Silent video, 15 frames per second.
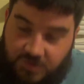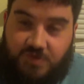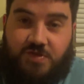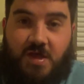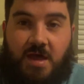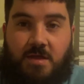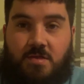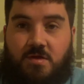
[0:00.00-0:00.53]

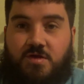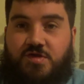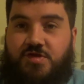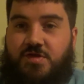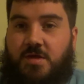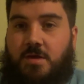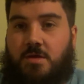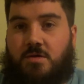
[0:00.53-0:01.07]
stainless
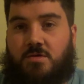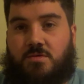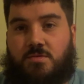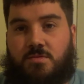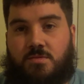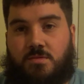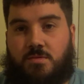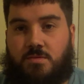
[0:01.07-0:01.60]
steel.
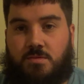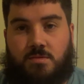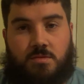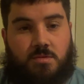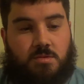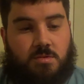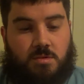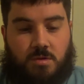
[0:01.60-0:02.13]

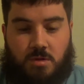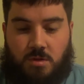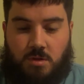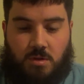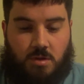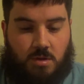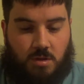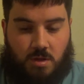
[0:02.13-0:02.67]

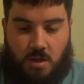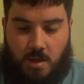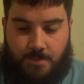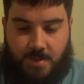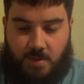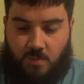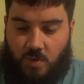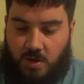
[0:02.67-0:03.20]
I
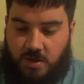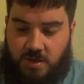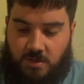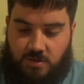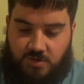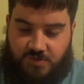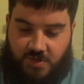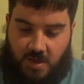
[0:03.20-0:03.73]
mean, what
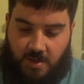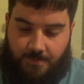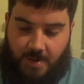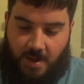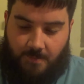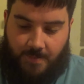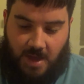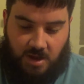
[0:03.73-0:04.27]
can you say
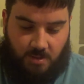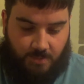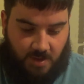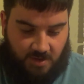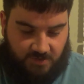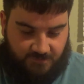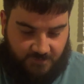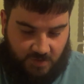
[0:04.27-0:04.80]
about
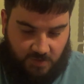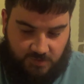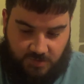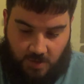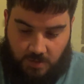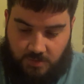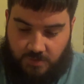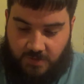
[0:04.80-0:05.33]
Battlbox,
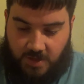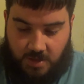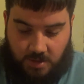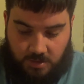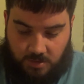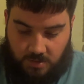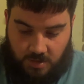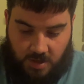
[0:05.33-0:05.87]
folks, other
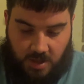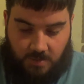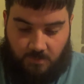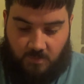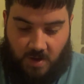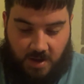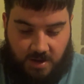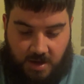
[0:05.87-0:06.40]
than
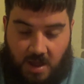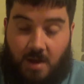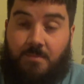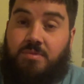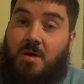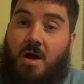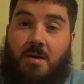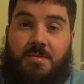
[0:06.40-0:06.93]
it right now
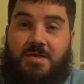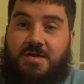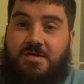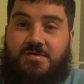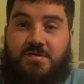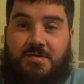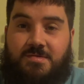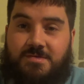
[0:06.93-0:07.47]
probably
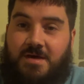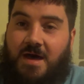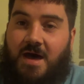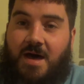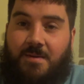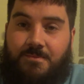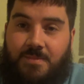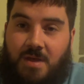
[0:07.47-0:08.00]
is the
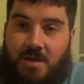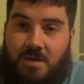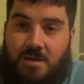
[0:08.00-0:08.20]
top